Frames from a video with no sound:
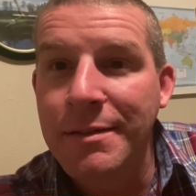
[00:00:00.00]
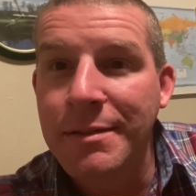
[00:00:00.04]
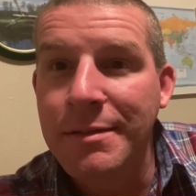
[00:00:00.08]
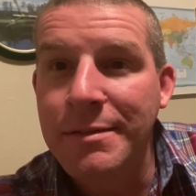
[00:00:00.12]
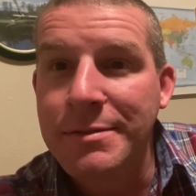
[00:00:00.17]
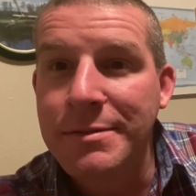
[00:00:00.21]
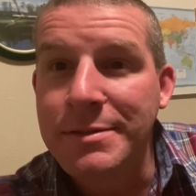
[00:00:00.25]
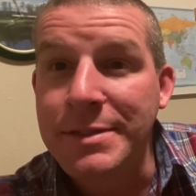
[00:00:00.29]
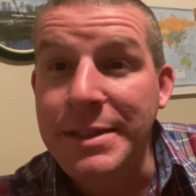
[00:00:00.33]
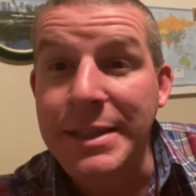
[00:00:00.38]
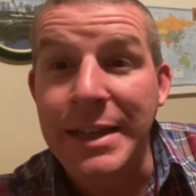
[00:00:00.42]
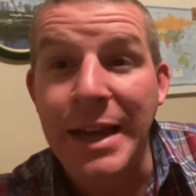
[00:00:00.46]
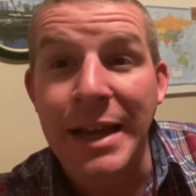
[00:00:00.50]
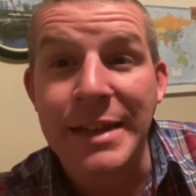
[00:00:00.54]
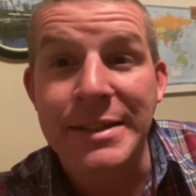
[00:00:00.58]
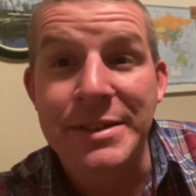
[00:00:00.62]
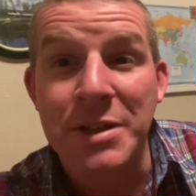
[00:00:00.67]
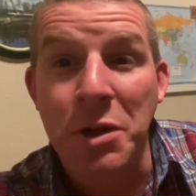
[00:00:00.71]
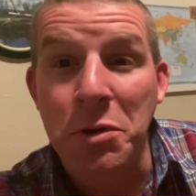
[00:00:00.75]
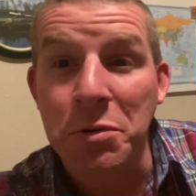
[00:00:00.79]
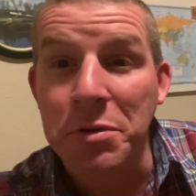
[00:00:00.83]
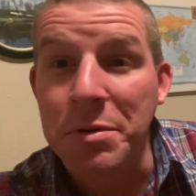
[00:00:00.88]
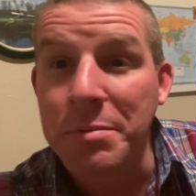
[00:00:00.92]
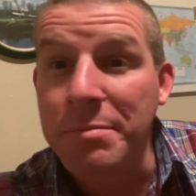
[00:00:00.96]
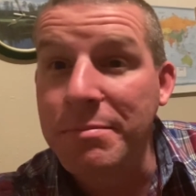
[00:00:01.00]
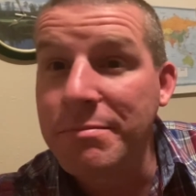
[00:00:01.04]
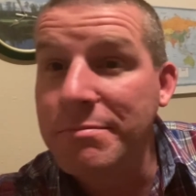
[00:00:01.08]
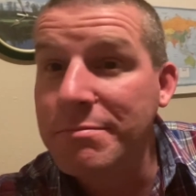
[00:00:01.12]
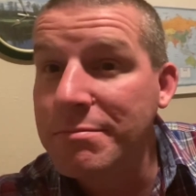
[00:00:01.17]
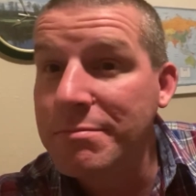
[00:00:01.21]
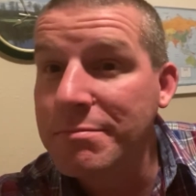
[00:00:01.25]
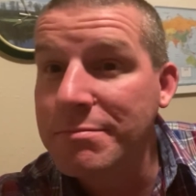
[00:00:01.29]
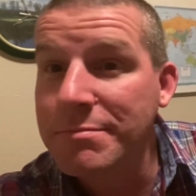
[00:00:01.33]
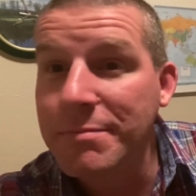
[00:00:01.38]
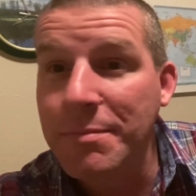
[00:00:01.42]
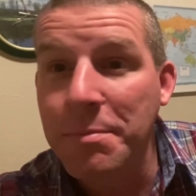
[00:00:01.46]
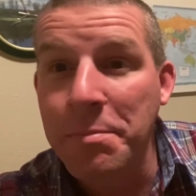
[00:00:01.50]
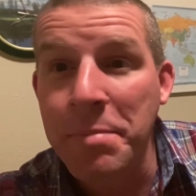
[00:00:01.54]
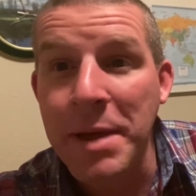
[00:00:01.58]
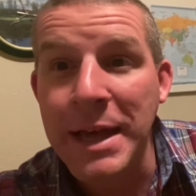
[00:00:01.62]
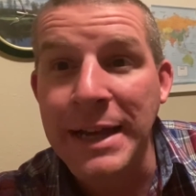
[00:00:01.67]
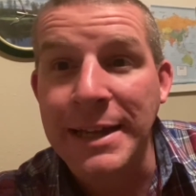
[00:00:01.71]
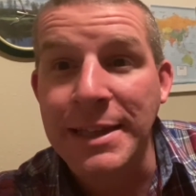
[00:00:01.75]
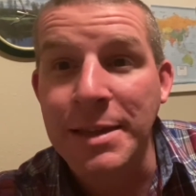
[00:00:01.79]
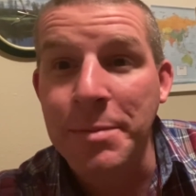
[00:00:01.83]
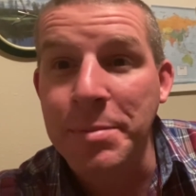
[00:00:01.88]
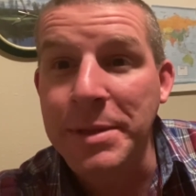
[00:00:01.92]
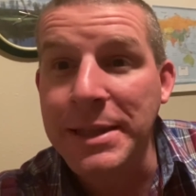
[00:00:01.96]
See, God told them
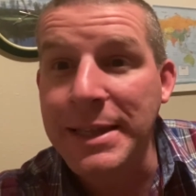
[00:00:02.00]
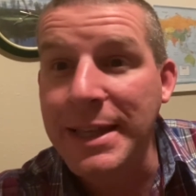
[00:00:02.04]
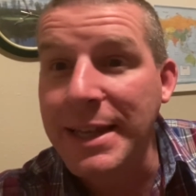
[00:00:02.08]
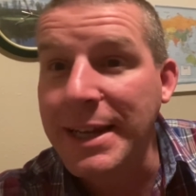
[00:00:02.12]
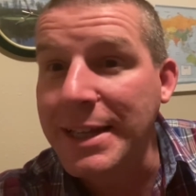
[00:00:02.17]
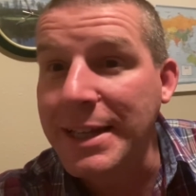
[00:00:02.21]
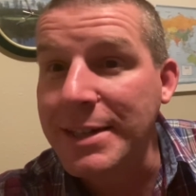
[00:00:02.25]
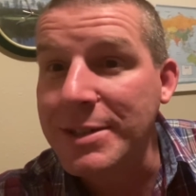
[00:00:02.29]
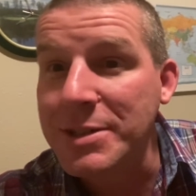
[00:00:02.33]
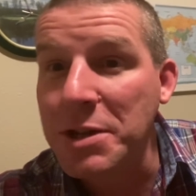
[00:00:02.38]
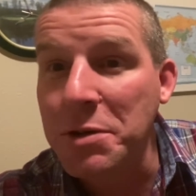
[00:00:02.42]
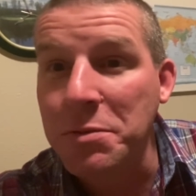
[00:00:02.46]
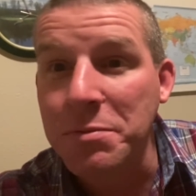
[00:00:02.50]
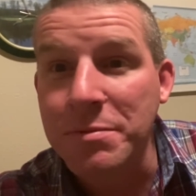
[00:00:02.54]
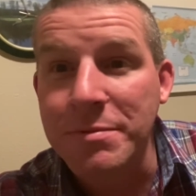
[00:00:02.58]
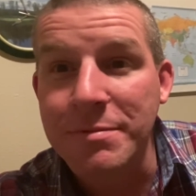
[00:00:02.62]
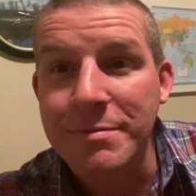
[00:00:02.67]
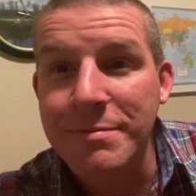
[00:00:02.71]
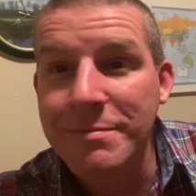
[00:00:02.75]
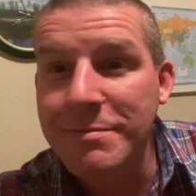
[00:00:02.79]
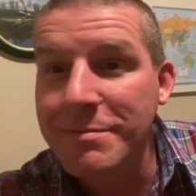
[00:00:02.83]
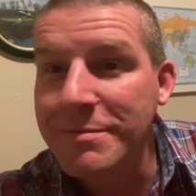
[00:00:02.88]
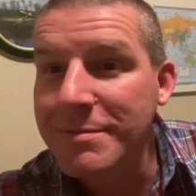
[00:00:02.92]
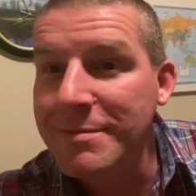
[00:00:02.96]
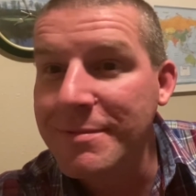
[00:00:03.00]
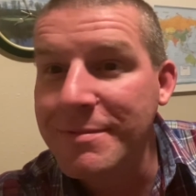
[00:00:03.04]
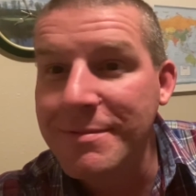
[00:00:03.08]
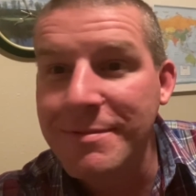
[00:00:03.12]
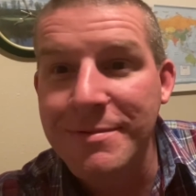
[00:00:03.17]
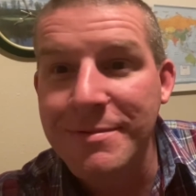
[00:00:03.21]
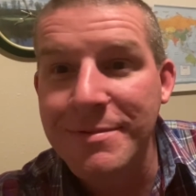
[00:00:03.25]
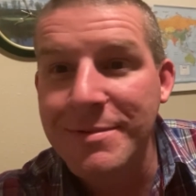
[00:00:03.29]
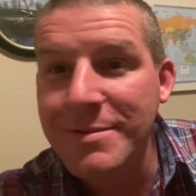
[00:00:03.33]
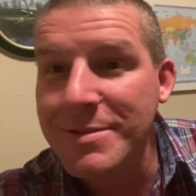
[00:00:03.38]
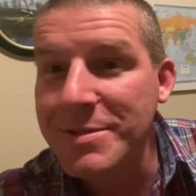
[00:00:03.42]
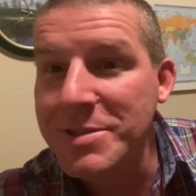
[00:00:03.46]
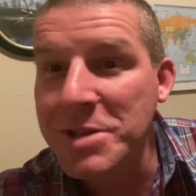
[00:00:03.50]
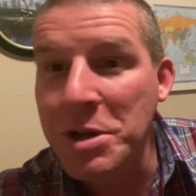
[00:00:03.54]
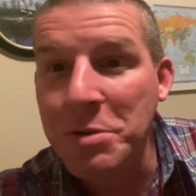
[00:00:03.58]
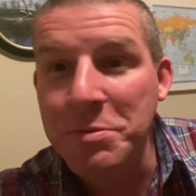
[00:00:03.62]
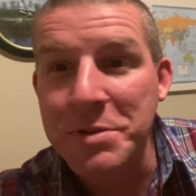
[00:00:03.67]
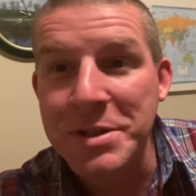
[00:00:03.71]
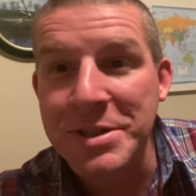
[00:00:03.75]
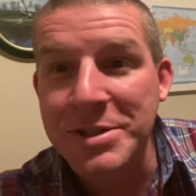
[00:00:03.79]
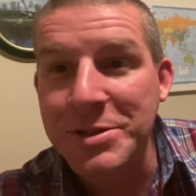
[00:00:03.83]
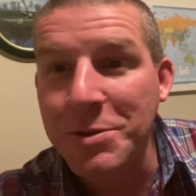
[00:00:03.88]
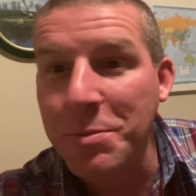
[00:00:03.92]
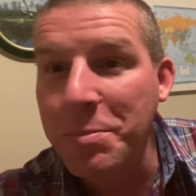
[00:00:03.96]
back in the beginning, don't, don't
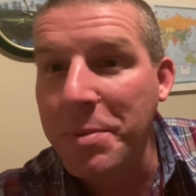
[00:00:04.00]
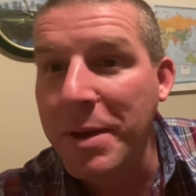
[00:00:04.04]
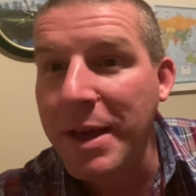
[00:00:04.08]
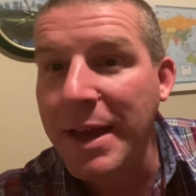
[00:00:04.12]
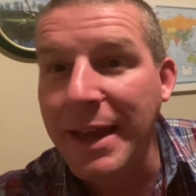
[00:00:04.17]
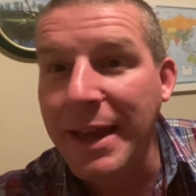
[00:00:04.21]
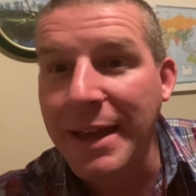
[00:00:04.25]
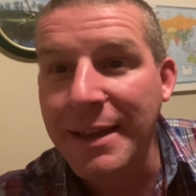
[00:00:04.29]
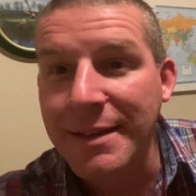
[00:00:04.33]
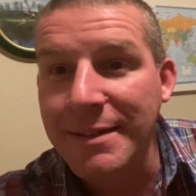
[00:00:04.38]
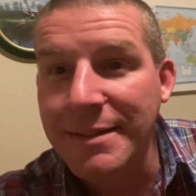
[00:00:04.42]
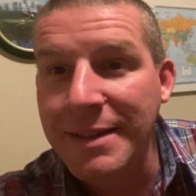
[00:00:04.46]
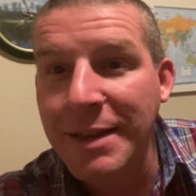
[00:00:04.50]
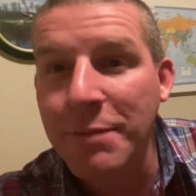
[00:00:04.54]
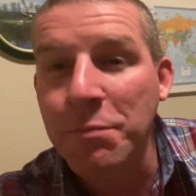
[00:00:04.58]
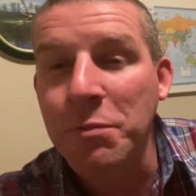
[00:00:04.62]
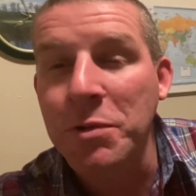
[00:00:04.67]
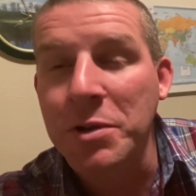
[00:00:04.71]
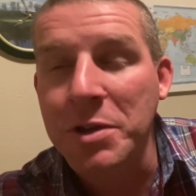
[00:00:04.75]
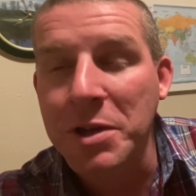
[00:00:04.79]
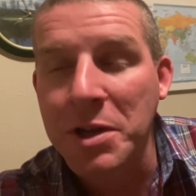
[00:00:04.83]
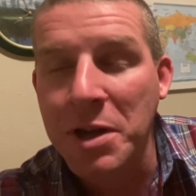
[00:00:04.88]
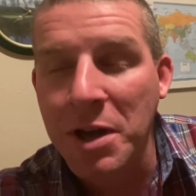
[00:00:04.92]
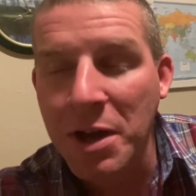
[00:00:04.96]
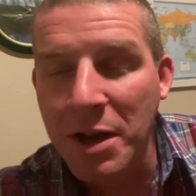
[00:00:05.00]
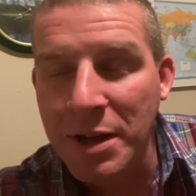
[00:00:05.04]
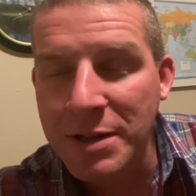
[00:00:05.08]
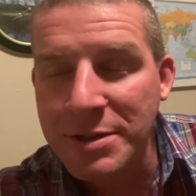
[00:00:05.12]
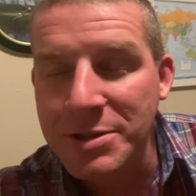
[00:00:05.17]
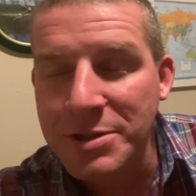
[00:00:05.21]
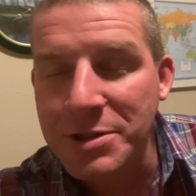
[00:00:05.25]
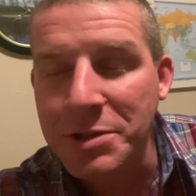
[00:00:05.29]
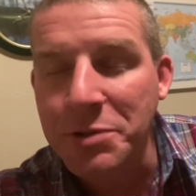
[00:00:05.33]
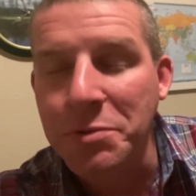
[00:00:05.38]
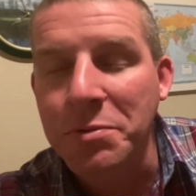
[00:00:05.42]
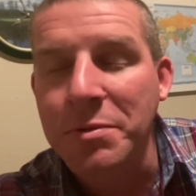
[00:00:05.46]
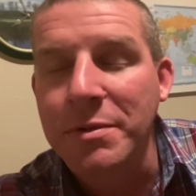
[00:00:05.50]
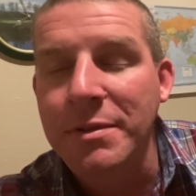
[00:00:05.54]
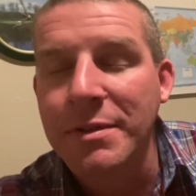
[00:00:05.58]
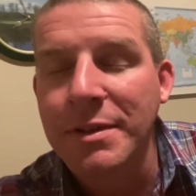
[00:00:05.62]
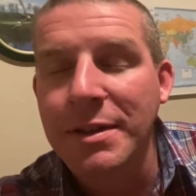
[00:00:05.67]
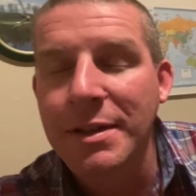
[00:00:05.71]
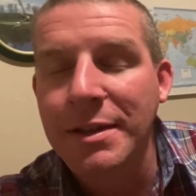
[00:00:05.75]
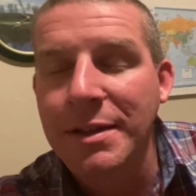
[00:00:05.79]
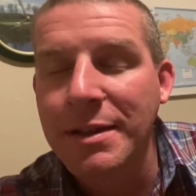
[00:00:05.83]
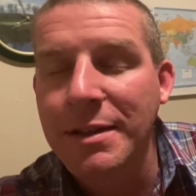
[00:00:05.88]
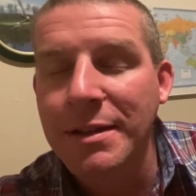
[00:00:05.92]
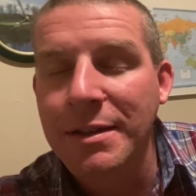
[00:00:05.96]
disobey. It will cost you.
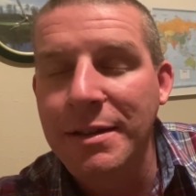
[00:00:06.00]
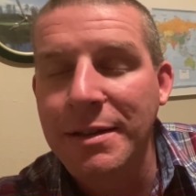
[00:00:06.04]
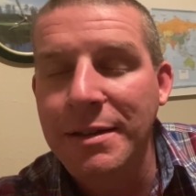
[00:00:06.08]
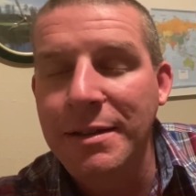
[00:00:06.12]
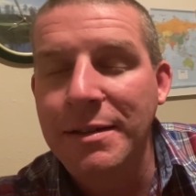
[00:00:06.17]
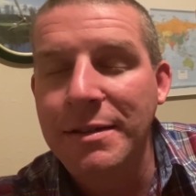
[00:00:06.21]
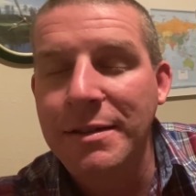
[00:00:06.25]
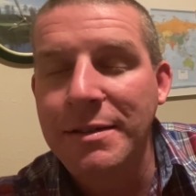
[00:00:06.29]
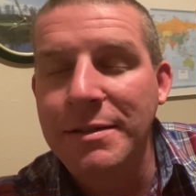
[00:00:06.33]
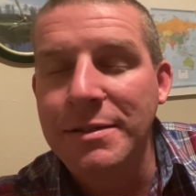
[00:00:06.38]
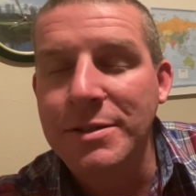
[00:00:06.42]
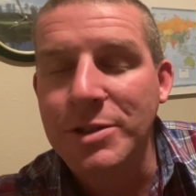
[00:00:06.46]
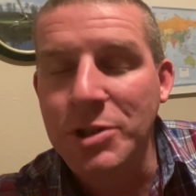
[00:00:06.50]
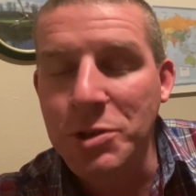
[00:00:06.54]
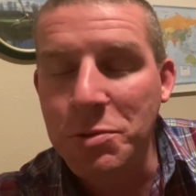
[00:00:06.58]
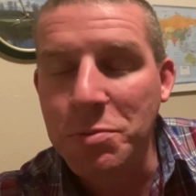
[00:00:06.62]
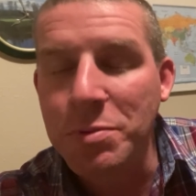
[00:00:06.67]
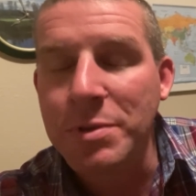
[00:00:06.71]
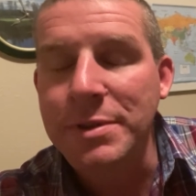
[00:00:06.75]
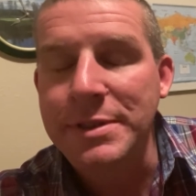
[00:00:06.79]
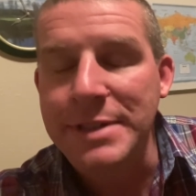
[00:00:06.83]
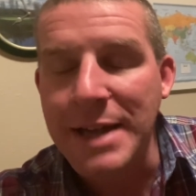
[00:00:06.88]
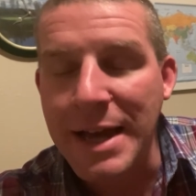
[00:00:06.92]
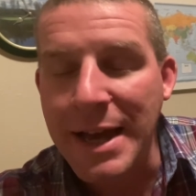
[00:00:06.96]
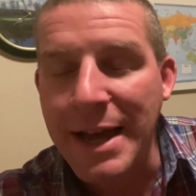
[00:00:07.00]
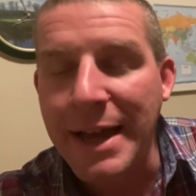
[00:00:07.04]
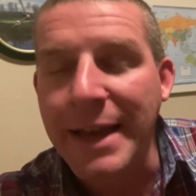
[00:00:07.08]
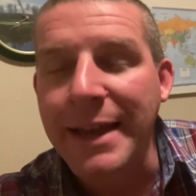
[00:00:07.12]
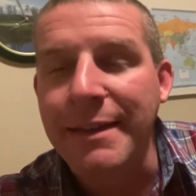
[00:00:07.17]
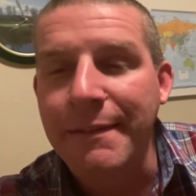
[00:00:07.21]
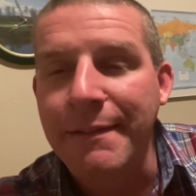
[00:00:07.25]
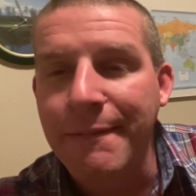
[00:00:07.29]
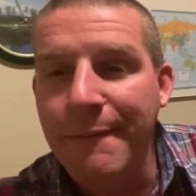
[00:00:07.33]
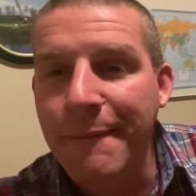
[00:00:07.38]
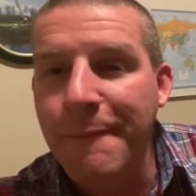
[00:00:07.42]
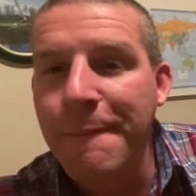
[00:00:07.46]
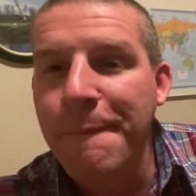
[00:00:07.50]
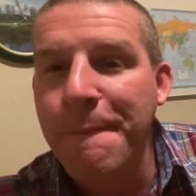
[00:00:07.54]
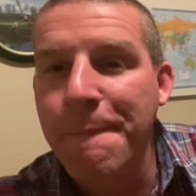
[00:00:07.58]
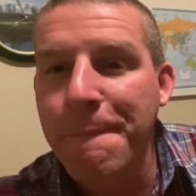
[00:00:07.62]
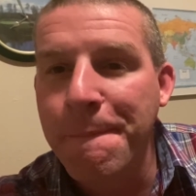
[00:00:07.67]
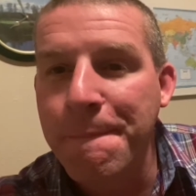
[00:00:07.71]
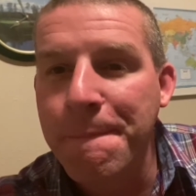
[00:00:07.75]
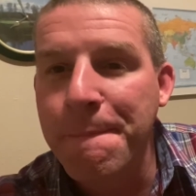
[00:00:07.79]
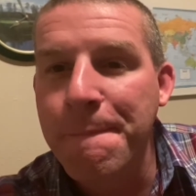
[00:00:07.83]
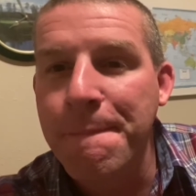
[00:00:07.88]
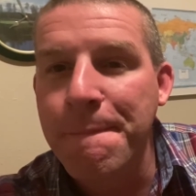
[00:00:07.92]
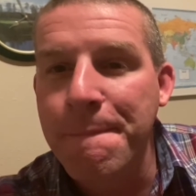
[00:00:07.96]
You will die.
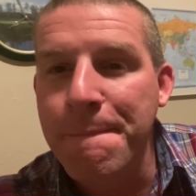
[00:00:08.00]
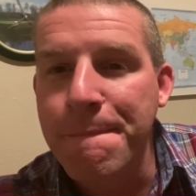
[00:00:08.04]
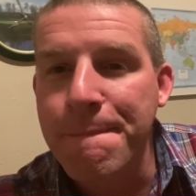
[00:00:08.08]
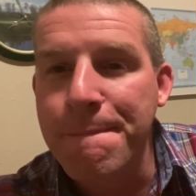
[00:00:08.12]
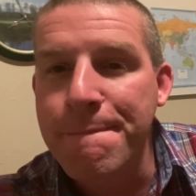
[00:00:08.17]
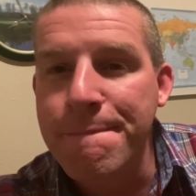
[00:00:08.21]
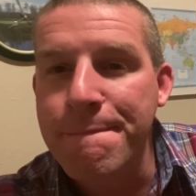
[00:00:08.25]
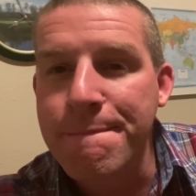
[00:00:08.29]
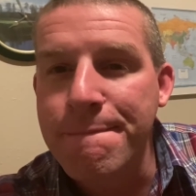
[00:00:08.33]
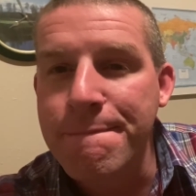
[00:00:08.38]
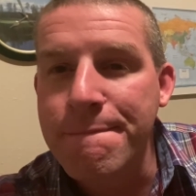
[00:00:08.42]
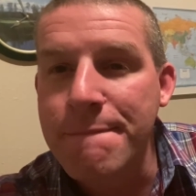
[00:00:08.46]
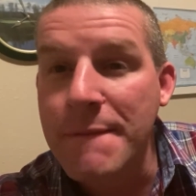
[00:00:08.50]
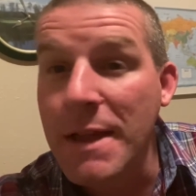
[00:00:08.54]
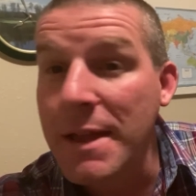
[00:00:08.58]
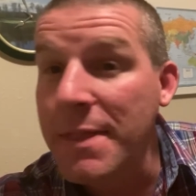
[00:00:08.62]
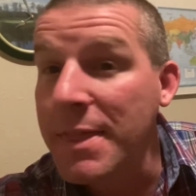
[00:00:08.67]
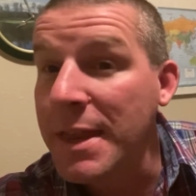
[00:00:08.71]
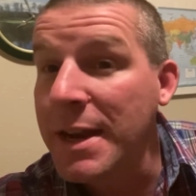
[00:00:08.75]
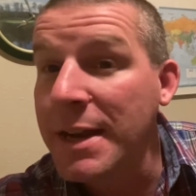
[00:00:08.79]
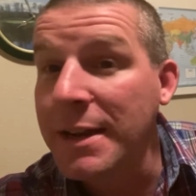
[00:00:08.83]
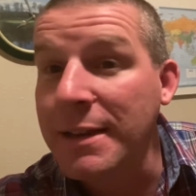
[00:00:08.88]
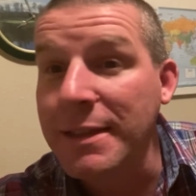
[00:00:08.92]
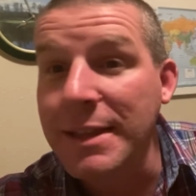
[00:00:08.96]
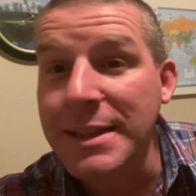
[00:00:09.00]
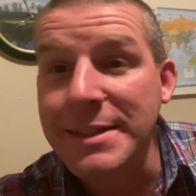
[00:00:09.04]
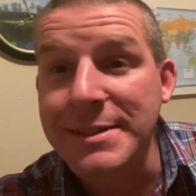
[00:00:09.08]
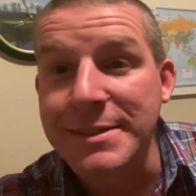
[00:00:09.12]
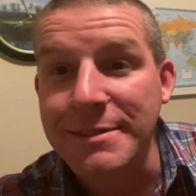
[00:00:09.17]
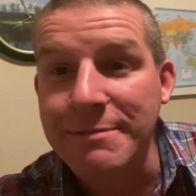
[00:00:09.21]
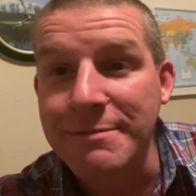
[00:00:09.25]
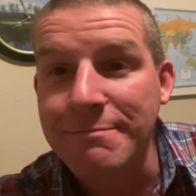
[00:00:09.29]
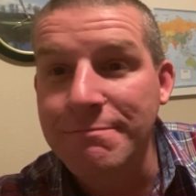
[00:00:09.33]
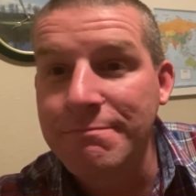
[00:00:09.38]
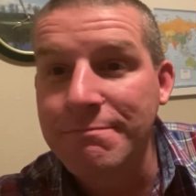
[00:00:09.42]
And they didn't listen.